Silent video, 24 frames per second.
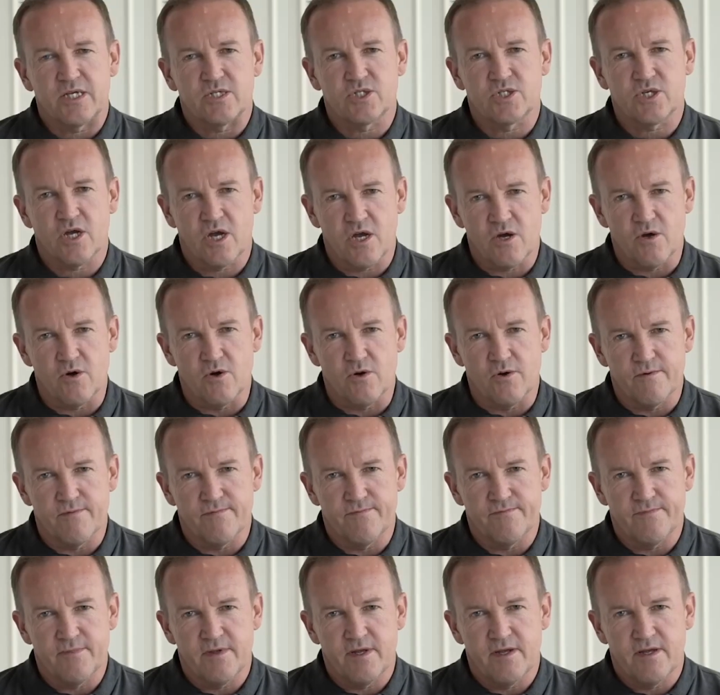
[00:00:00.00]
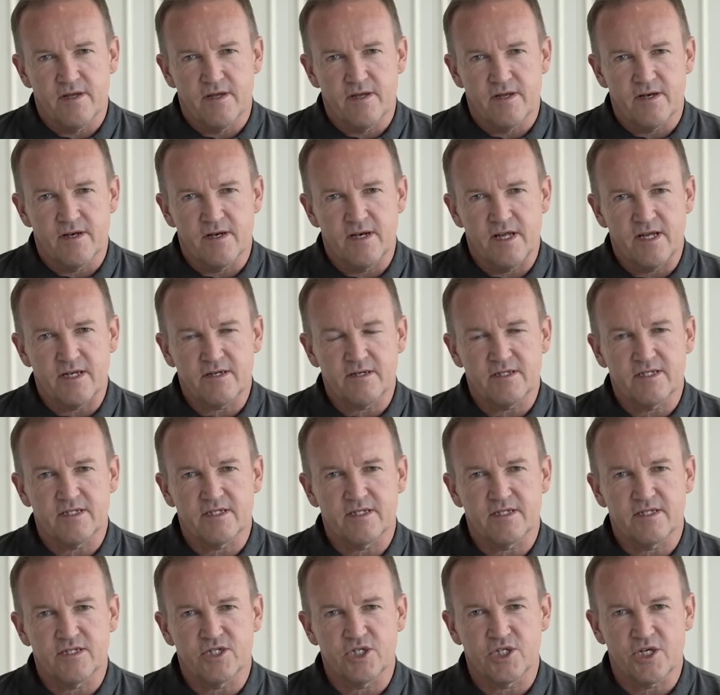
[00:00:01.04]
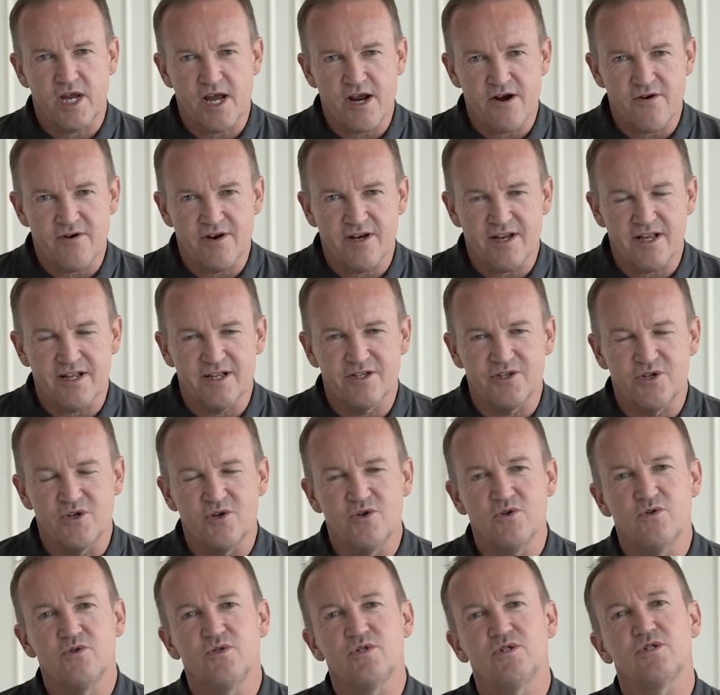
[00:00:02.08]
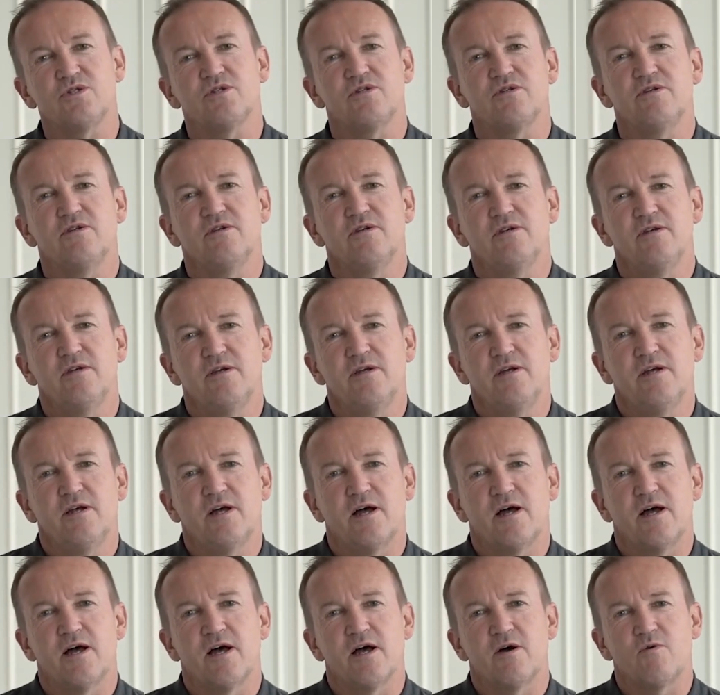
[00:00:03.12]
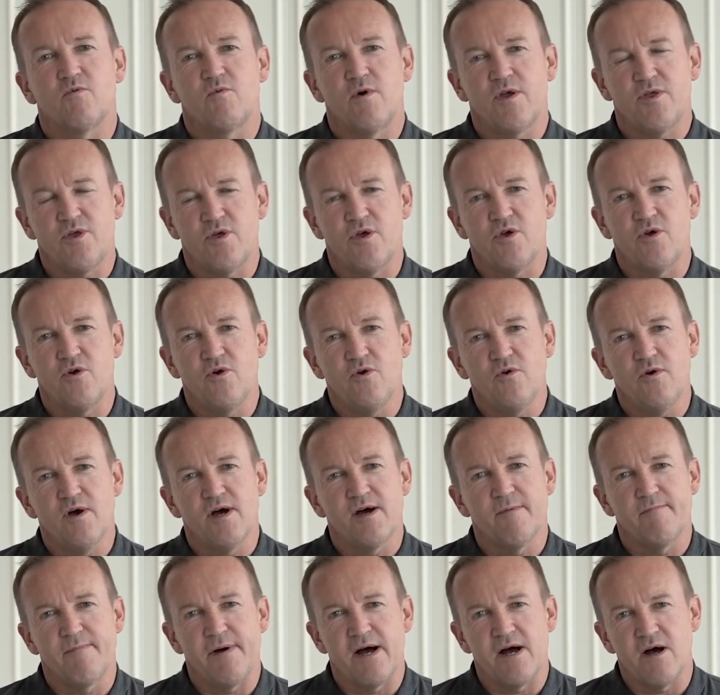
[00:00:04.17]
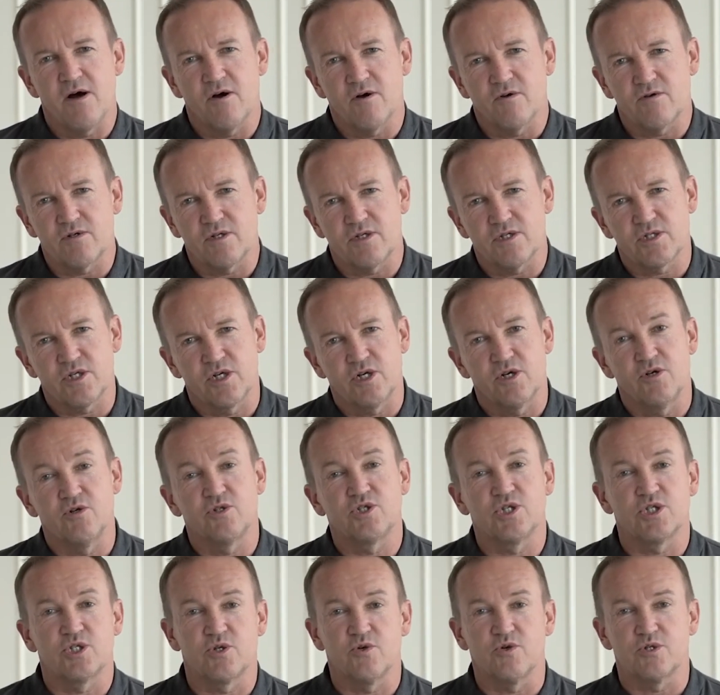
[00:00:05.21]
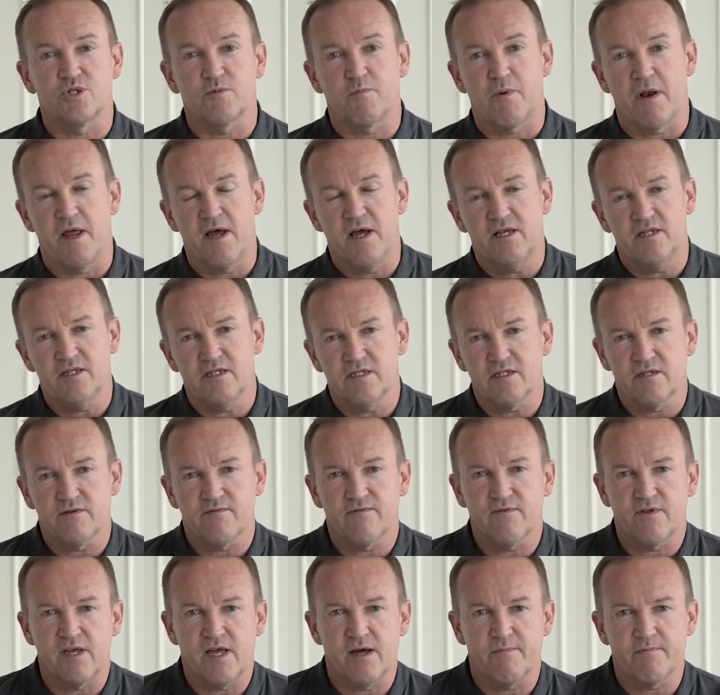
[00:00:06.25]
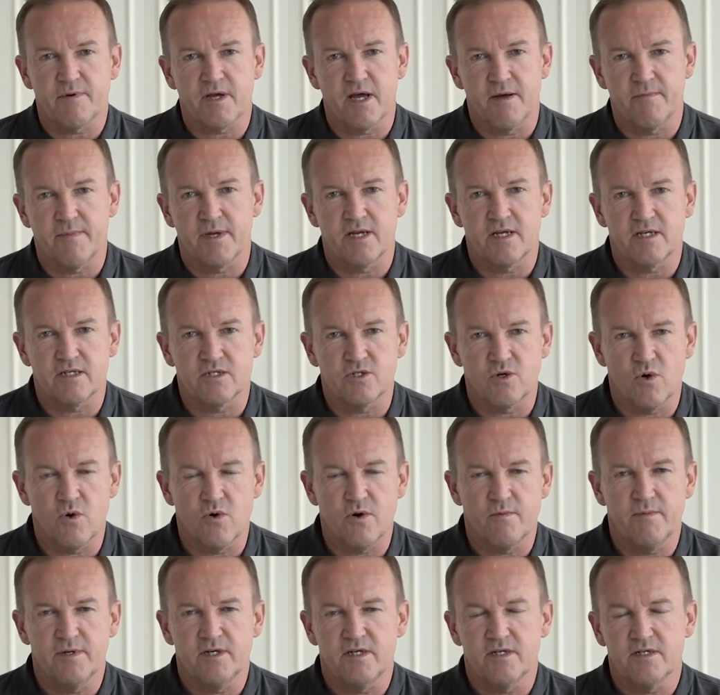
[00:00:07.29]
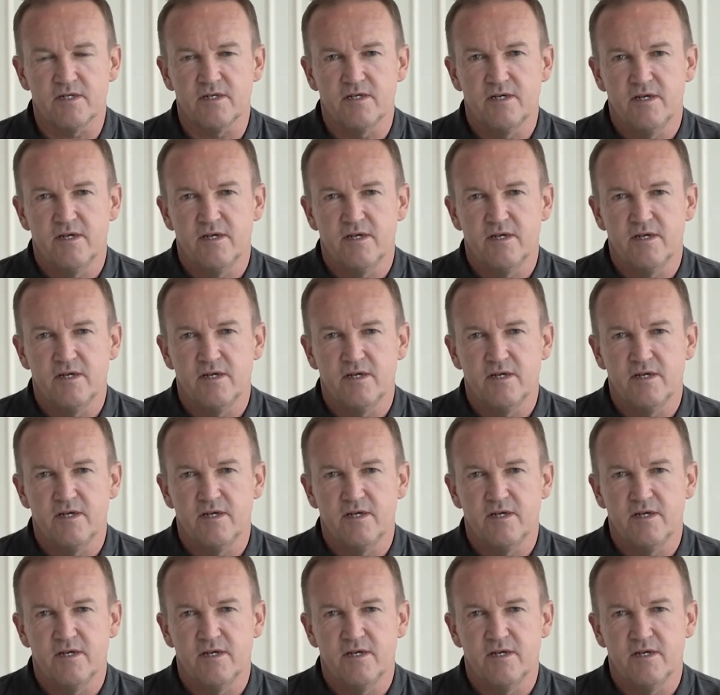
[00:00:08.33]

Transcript: So, let's share a little news uh, with you about St. Lucia Zouk's plans for the upcoming tournament.